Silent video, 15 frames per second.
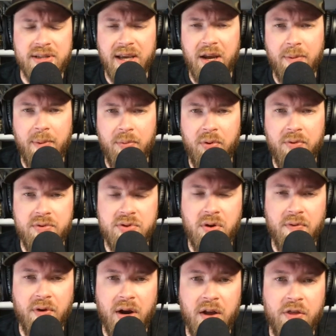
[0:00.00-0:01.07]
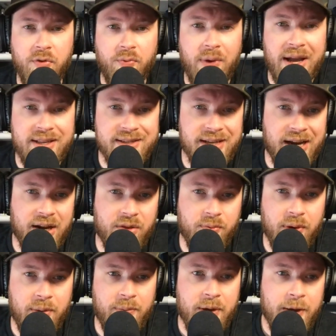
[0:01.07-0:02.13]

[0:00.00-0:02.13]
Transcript: I can't remember who it was over, on the right side of the rim,